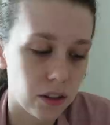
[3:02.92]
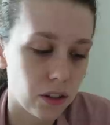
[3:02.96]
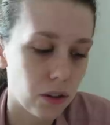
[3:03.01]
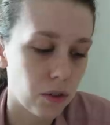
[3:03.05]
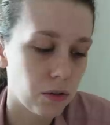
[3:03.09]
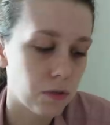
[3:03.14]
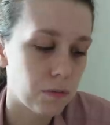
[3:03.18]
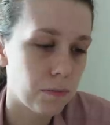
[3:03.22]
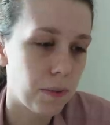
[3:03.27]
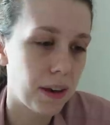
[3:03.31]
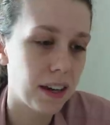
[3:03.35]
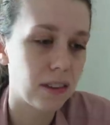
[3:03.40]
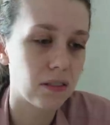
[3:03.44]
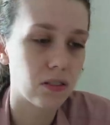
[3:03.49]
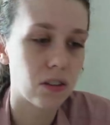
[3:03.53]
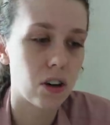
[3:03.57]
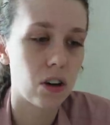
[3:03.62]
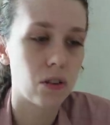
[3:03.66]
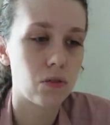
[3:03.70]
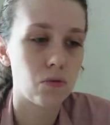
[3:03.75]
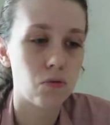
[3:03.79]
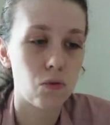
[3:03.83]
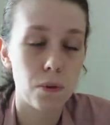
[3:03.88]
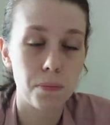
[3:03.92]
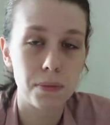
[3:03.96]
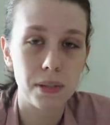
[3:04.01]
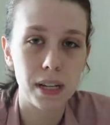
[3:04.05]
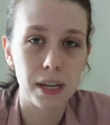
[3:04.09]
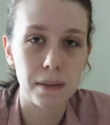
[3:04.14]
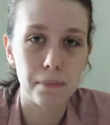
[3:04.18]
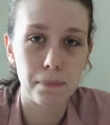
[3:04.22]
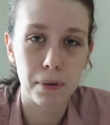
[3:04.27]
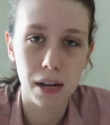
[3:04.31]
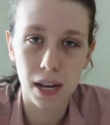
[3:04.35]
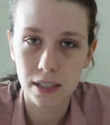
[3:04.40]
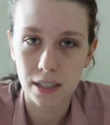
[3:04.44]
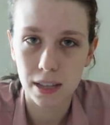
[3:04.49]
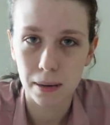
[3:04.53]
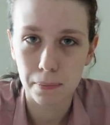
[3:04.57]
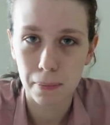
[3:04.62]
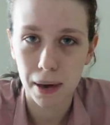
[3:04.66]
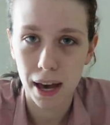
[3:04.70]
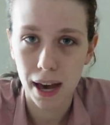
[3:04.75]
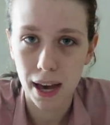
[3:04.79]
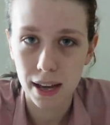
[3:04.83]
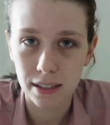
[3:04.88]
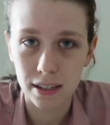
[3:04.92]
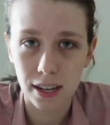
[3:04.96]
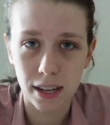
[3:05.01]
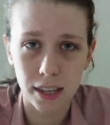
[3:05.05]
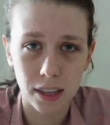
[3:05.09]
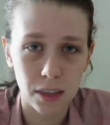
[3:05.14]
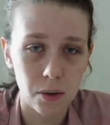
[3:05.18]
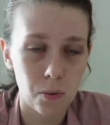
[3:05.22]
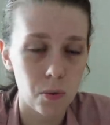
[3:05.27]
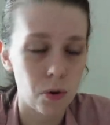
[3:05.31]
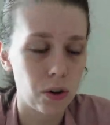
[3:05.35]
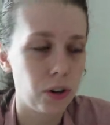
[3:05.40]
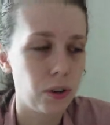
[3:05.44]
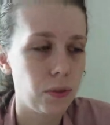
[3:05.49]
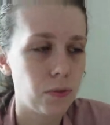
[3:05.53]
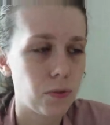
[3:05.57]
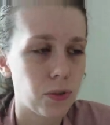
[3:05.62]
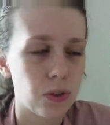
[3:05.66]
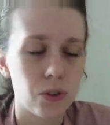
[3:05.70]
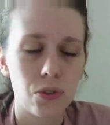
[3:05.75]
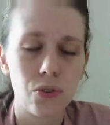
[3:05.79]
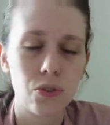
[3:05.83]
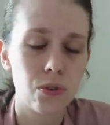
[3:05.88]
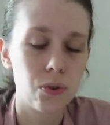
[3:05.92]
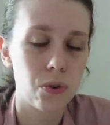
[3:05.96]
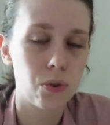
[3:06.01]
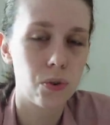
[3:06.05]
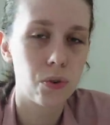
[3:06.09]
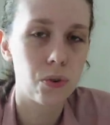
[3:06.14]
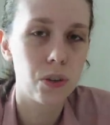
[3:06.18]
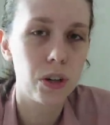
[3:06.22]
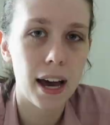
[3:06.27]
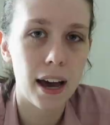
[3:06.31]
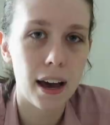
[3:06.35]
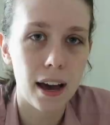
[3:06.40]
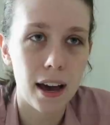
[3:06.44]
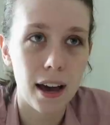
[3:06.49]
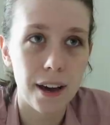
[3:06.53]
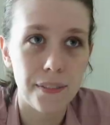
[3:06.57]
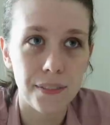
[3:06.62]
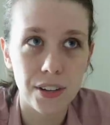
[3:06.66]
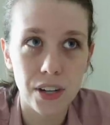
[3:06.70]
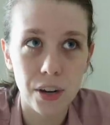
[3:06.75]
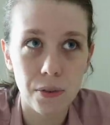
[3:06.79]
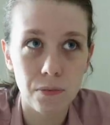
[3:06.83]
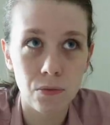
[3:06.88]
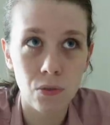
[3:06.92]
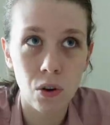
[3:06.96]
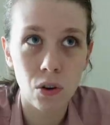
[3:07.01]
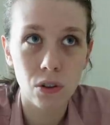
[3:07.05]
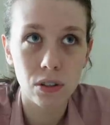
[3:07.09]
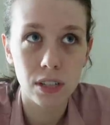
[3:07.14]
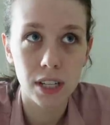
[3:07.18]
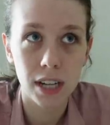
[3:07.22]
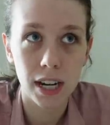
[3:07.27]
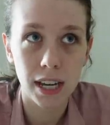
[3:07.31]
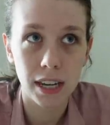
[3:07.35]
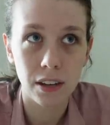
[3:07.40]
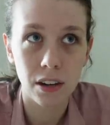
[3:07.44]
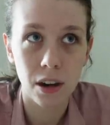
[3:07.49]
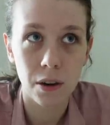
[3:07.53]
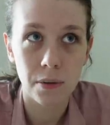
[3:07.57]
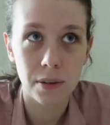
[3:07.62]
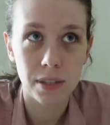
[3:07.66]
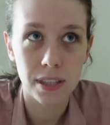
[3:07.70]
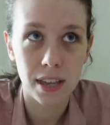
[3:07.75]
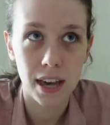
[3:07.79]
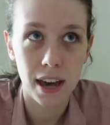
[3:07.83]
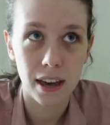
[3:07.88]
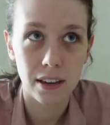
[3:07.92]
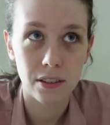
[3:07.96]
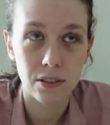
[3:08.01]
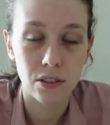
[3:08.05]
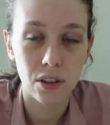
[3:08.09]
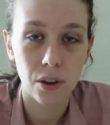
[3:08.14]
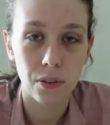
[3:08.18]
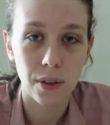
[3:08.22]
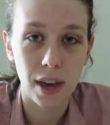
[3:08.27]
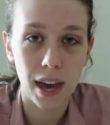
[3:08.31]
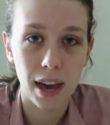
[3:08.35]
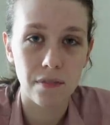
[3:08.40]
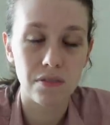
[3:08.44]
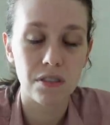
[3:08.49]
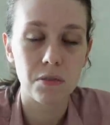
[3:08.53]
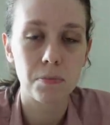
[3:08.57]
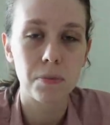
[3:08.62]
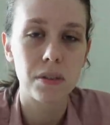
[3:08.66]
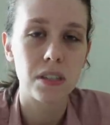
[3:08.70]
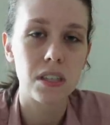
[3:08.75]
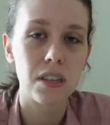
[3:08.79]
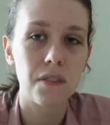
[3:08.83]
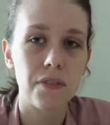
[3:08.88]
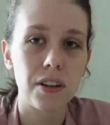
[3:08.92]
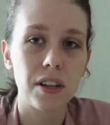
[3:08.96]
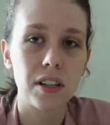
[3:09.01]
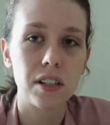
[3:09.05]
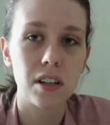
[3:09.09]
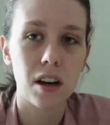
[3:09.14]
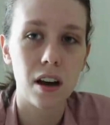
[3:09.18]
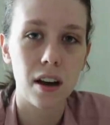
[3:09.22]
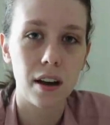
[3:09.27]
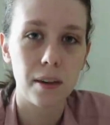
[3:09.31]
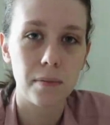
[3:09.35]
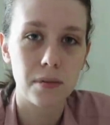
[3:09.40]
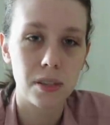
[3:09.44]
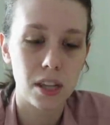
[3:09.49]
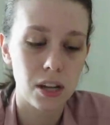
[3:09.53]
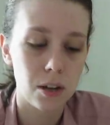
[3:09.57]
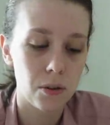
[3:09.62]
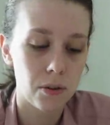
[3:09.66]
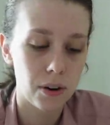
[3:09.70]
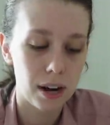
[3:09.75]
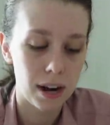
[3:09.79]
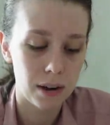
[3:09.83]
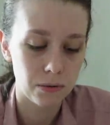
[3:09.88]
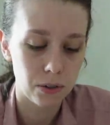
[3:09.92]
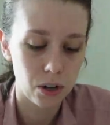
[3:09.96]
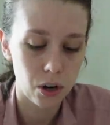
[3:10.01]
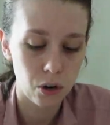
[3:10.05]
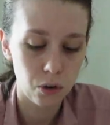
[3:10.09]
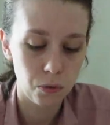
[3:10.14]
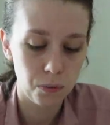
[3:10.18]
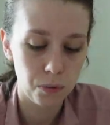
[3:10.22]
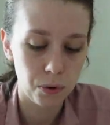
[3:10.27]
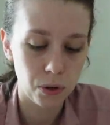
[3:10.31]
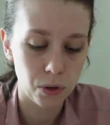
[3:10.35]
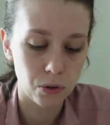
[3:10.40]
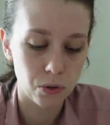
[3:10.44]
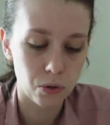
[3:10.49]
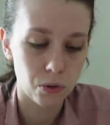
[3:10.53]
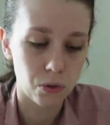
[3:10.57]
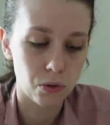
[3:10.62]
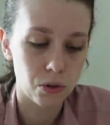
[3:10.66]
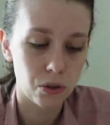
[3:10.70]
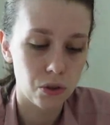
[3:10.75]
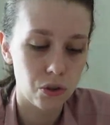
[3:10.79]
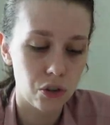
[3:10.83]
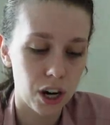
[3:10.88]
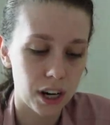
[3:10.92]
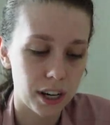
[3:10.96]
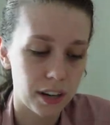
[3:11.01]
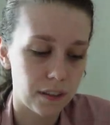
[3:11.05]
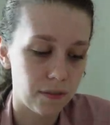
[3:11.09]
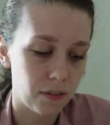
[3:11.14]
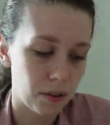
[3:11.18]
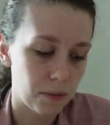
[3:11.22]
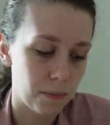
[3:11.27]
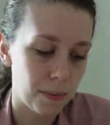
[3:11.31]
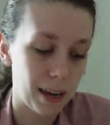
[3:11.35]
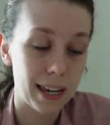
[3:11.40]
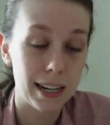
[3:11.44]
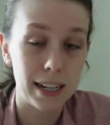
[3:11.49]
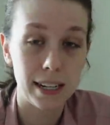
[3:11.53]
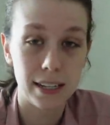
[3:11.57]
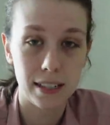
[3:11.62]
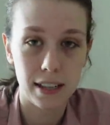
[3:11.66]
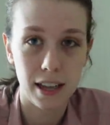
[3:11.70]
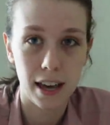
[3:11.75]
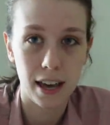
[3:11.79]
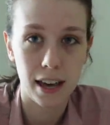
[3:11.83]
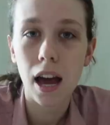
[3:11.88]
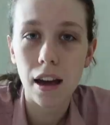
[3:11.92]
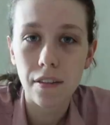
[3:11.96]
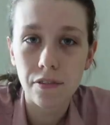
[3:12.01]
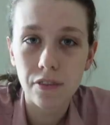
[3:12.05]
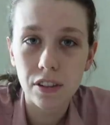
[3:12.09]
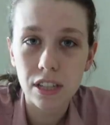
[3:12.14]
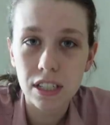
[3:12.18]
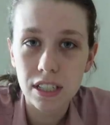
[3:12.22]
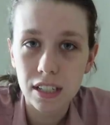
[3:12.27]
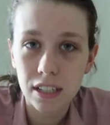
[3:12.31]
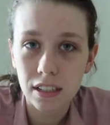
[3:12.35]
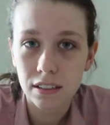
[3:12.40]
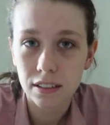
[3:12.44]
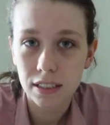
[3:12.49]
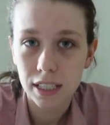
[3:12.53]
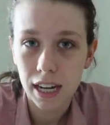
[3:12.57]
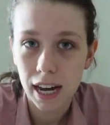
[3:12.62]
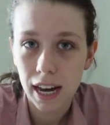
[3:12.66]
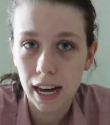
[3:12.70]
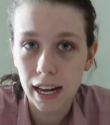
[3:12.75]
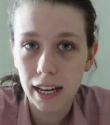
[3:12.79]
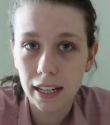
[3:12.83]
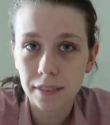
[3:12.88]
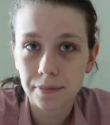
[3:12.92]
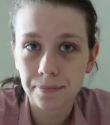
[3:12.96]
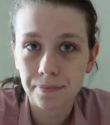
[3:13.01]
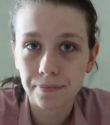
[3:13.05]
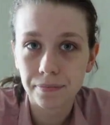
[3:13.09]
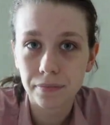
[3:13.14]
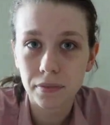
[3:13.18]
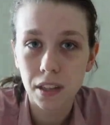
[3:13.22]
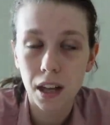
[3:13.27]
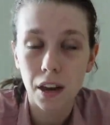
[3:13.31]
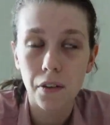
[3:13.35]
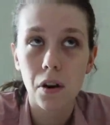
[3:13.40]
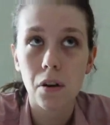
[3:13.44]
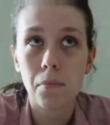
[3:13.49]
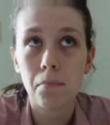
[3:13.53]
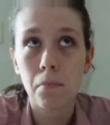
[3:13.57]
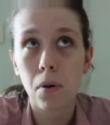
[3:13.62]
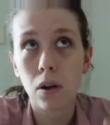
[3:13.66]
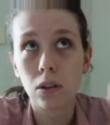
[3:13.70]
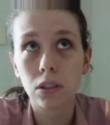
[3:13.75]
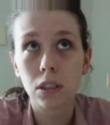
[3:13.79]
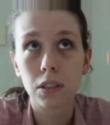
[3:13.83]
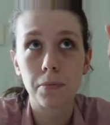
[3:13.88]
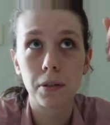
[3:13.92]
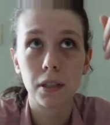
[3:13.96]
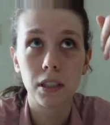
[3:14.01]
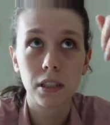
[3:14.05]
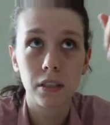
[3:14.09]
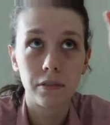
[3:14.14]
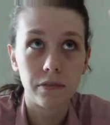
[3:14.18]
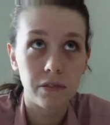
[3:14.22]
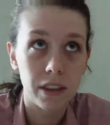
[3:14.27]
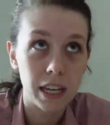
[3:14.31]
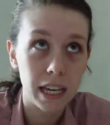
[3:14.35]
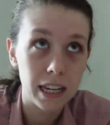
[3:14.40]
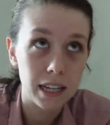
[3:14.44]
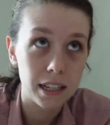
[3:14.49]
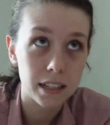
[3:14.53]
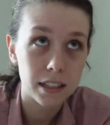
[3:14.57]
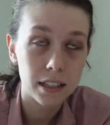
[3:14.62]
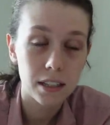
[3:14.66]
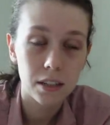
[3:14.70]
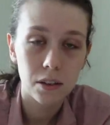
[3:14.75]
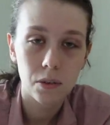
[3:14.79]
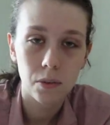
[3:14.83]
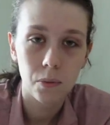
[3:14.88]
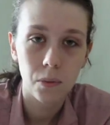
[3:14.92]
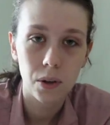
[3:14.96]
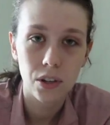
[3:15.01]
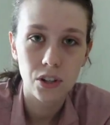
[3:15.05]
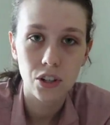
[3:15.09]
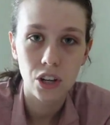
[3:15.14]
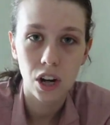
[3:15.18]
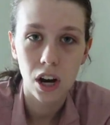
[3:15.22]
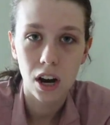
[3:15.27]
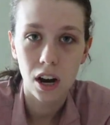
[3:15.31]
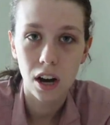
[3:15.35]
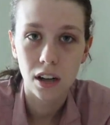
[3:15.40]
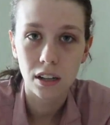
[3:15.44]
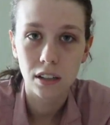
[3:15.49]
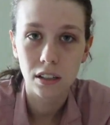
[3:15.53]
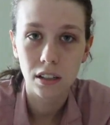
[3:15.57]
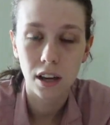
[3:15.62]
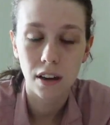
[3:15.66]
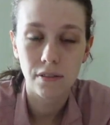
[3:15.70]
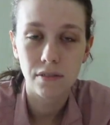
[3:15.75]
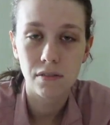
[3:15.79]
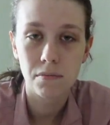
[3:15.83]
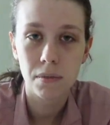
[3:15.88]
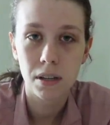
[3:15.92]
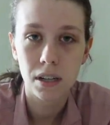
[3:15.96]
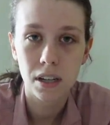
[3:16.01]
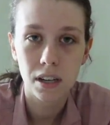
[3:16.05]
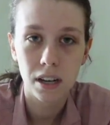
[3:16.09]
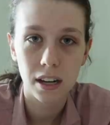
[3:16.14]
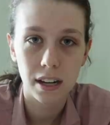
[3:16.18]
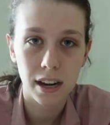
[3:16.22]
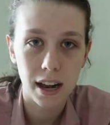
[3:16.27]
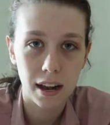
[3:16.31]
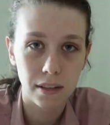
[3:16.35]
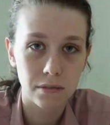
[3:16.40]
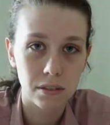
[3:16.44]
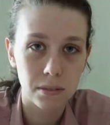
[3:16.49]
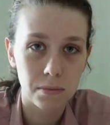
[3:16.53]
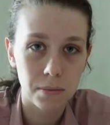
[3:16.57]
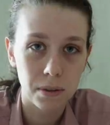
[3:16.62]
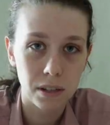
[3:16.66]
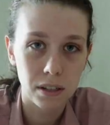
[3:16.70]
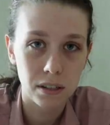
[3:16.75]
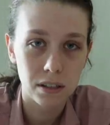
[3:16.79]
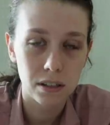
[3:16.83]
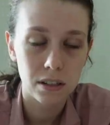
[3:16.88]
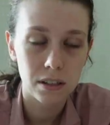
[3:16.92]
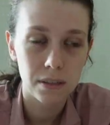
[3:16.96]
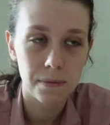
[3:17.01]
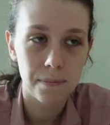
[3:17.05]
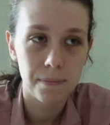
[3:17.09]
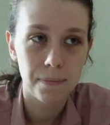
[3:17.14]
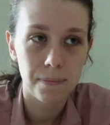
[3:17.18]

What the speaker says: those meals are dropped in plastic bags like the one you just saw, and they don't knock to let you know it's there, so they have specific times that you're allowed to open your door to check if your meal is there. Every single day, there are multiple of these, which are government announcements.